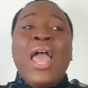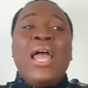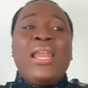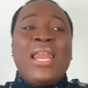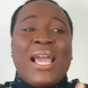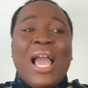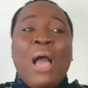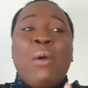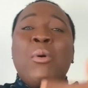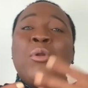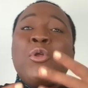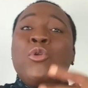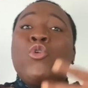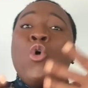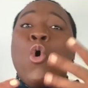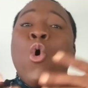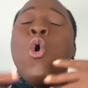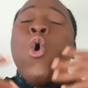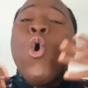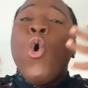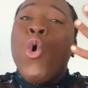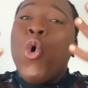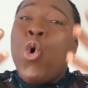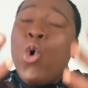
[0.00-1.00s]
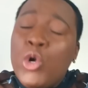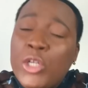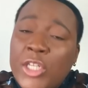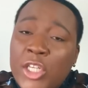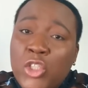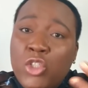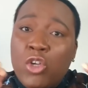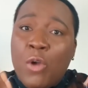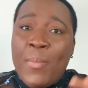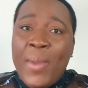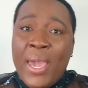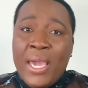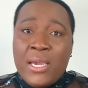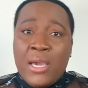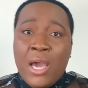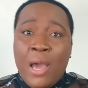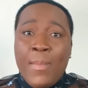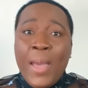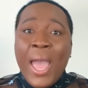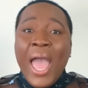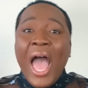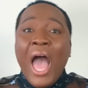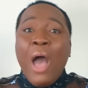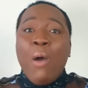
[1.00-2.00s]
Like, I want to know who did your
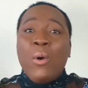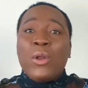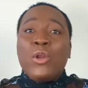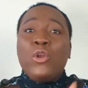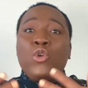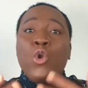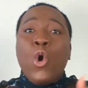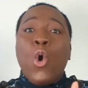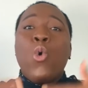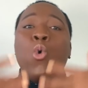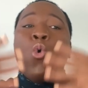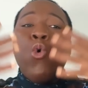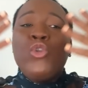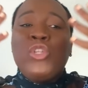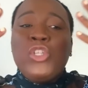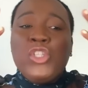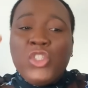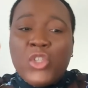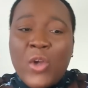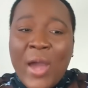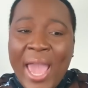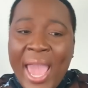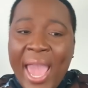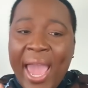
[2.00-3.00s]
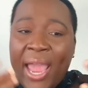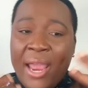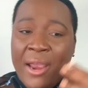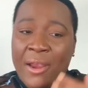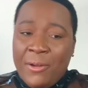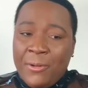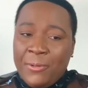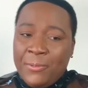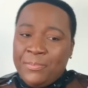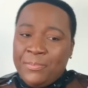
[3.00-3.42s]
makeup, I want to know who did your hair.